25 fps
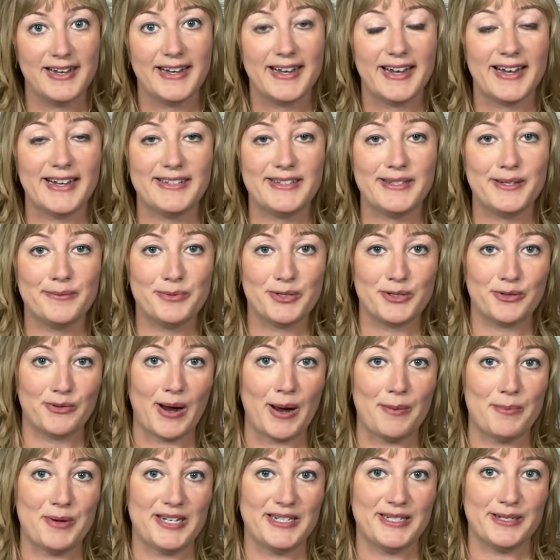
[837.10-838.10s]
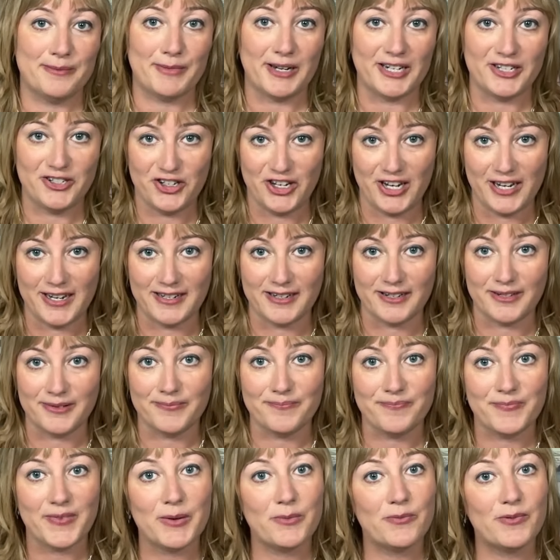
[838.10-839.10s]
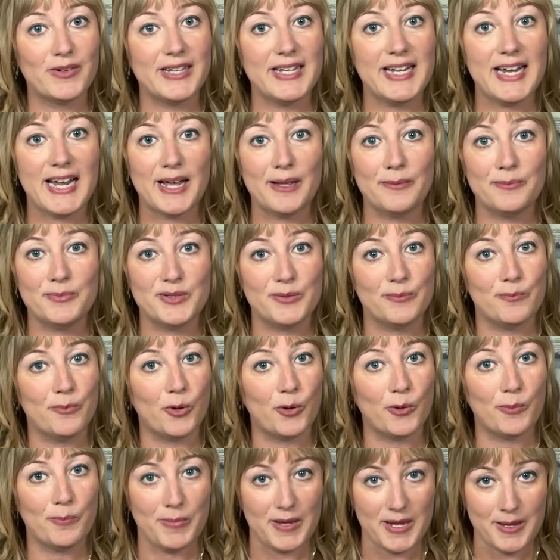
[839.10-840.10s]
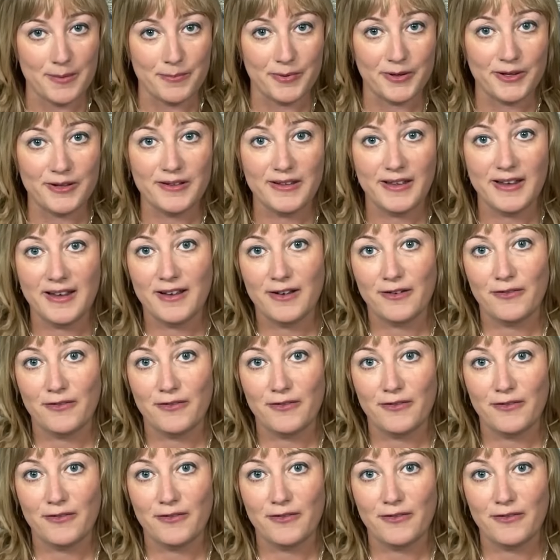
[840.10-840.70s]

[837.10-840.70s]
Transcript: and subscribing to my channel. It really helps more people